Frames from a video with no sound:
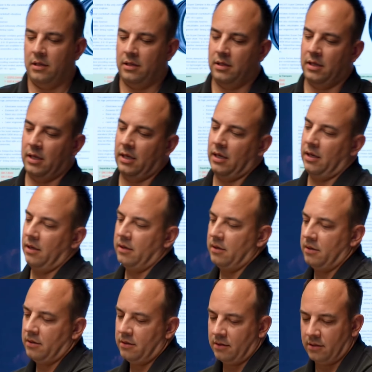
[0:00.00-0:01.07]
the
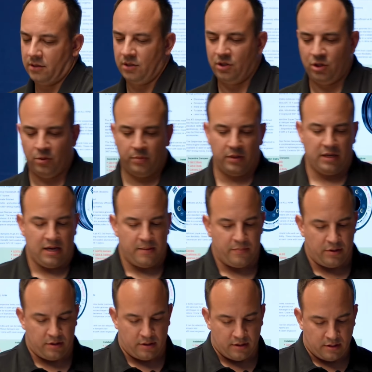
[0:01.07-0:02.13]
Super
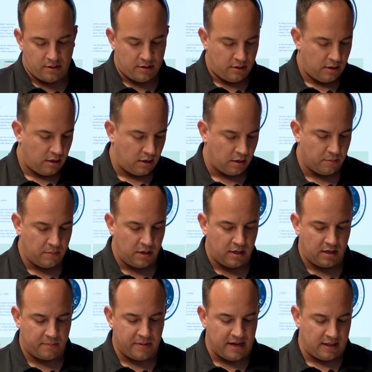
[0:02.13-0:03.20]
Damper
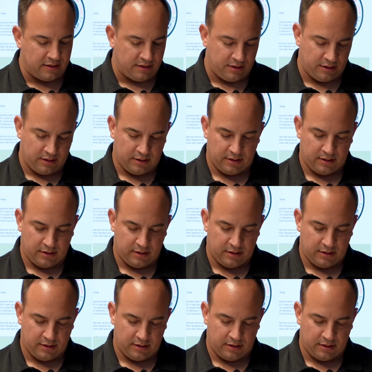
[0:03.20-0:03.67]
Harmonic Balancer.